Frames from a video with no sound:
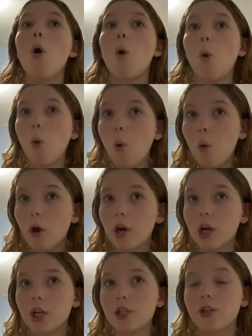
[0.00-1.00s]

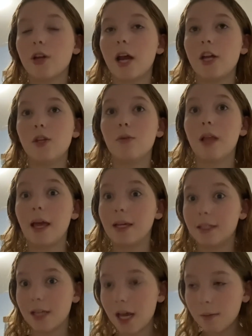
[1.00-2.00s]
Or should I do
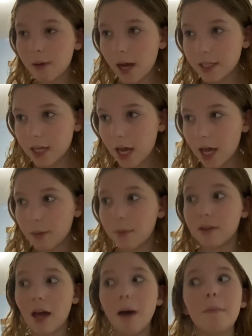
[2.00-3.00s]
like day by day?
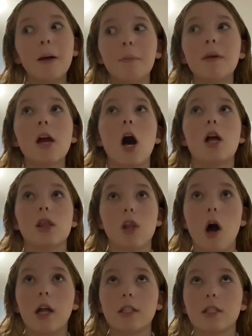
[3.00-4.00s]
But that might be a
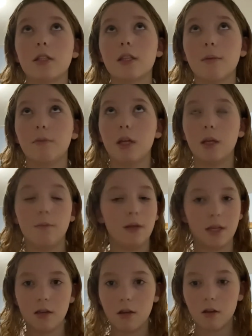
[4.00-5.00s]
lot since I'm gonna
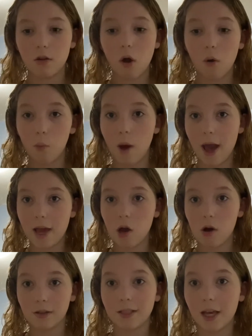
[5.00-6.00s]
be away
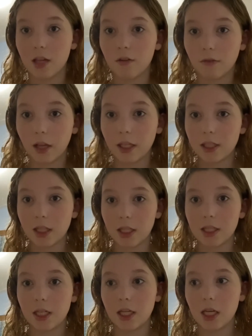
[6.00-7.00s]
altogether for like
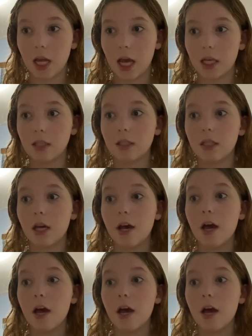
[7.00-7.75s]
16 days.